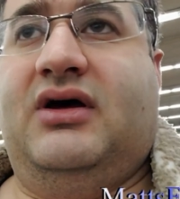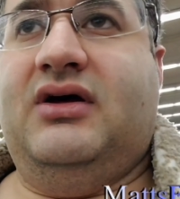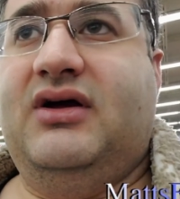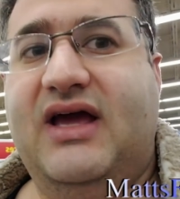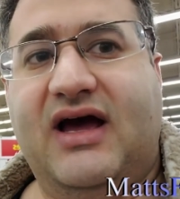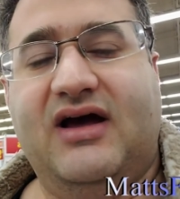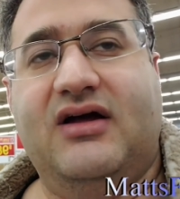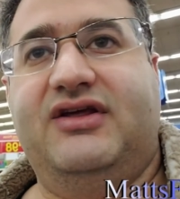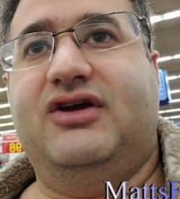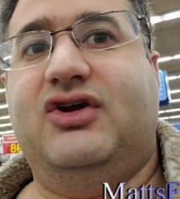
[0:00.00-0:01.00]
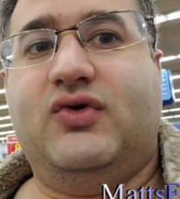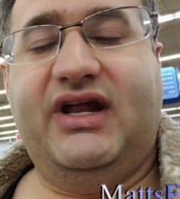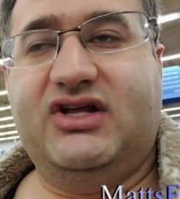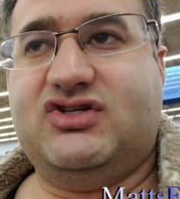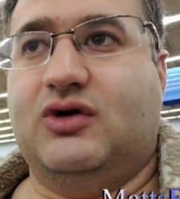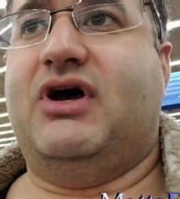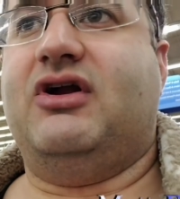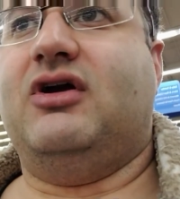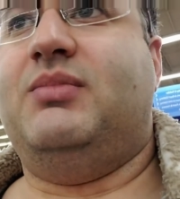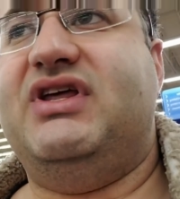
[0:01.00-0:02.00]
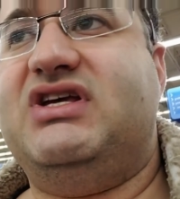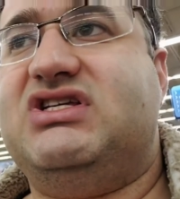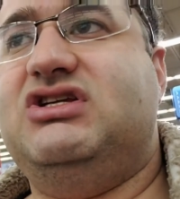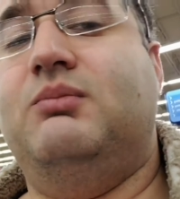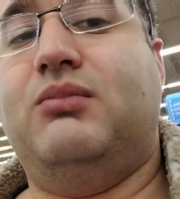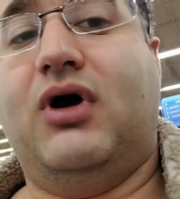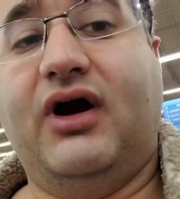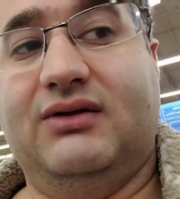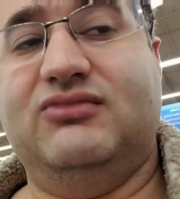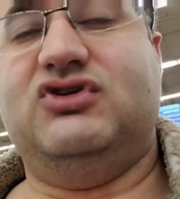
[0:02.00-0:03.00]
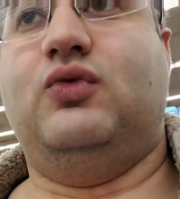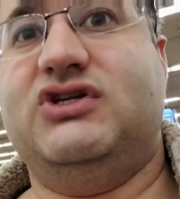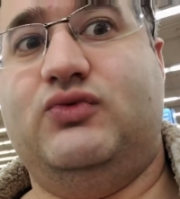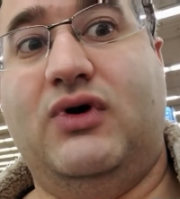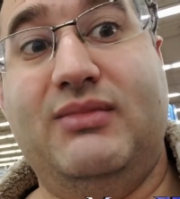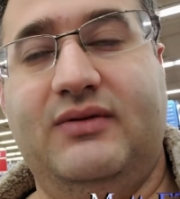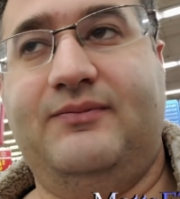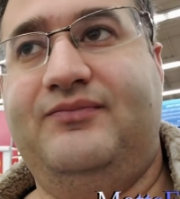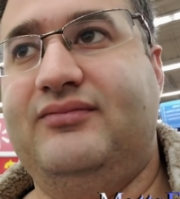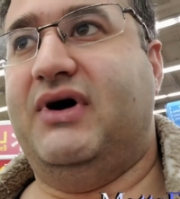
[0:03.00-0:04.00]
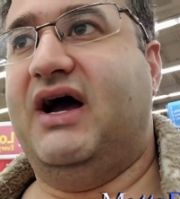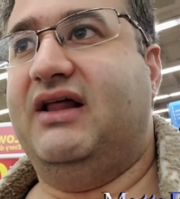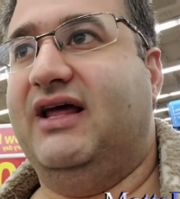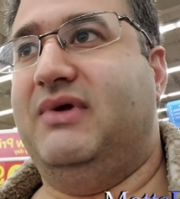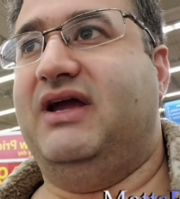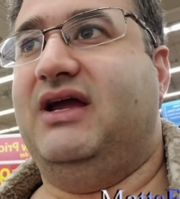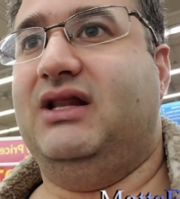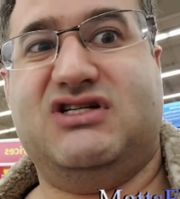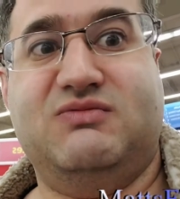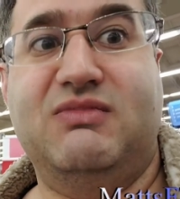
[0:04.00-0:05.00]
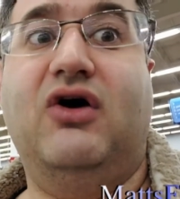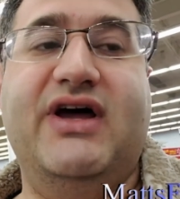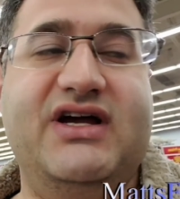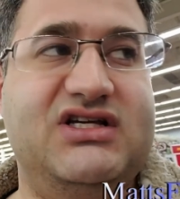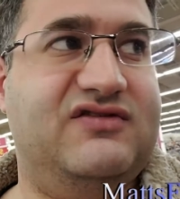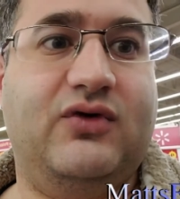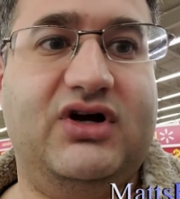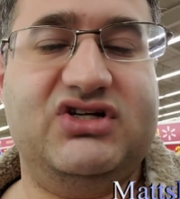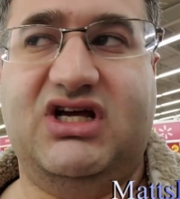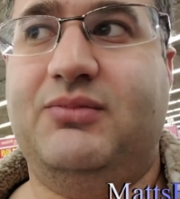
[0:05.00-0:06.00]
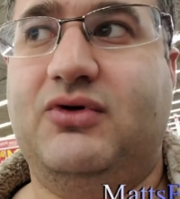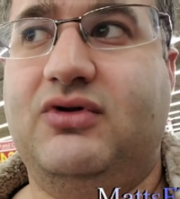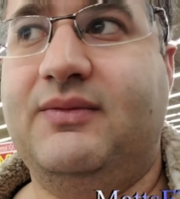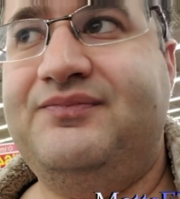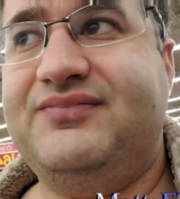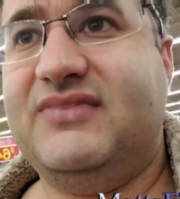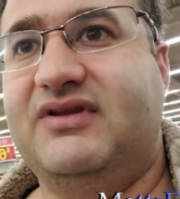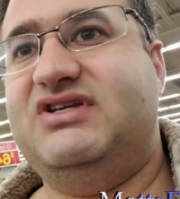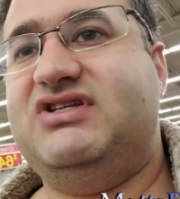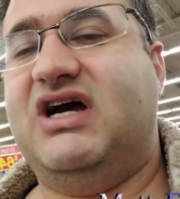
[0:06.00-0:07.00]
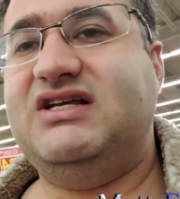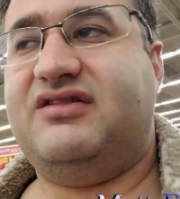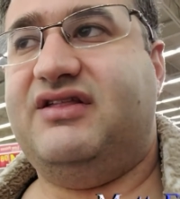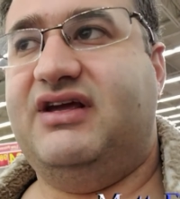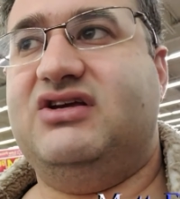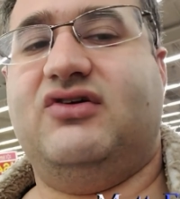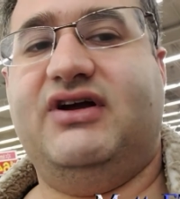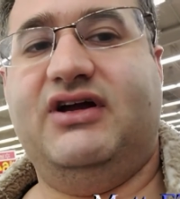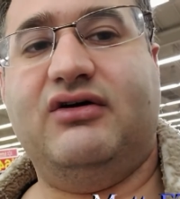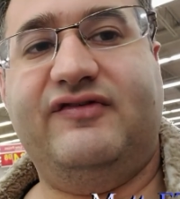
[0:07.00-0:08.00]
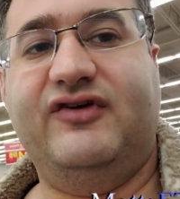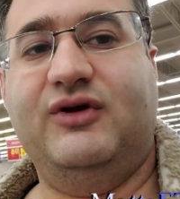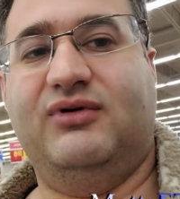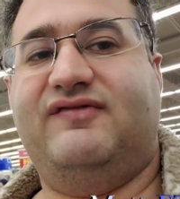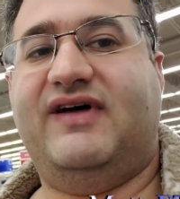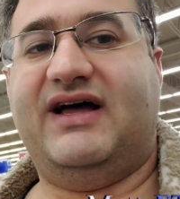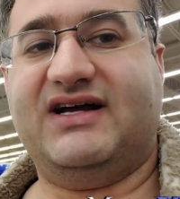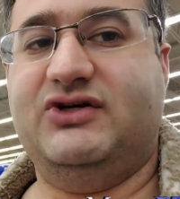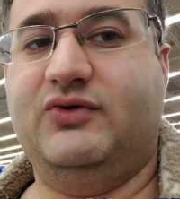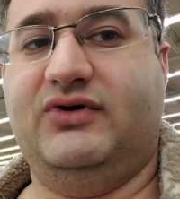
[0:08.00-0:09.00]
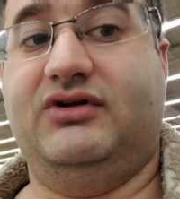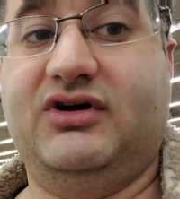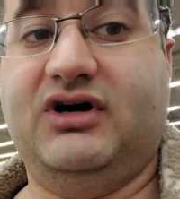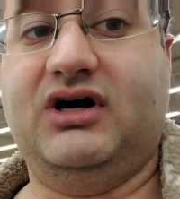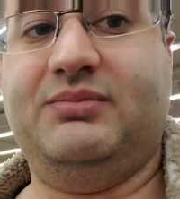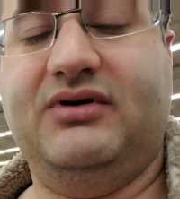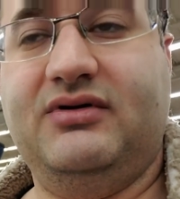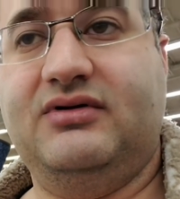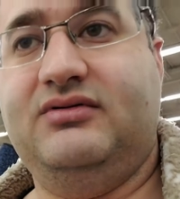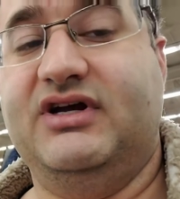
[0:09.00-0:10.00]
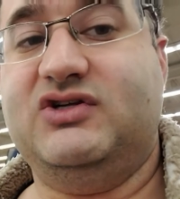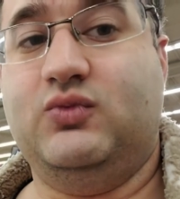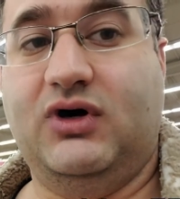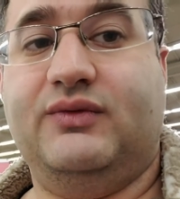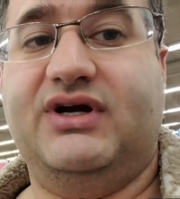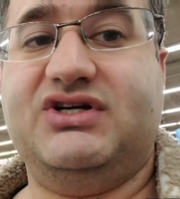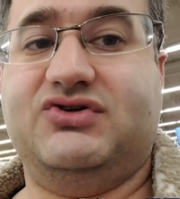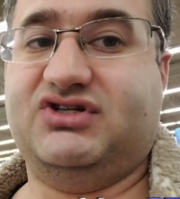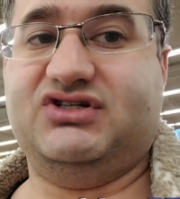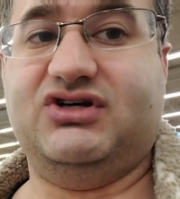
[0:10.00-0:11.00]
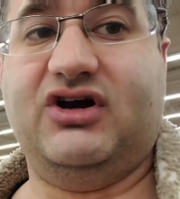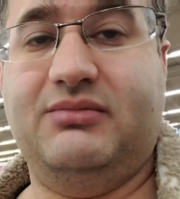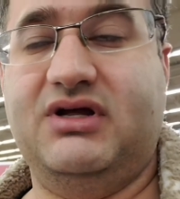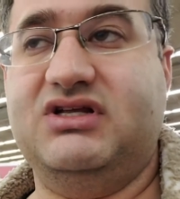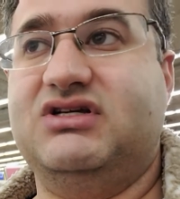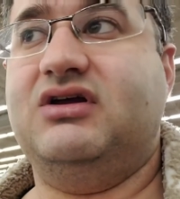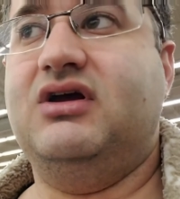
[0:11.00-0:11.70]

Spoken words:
yeah, the ingredients are better, but they still market them towards women by, like, making them smell nice, for example. These kinds of things are irrefutable facts that you can look up. It's well researched and documented.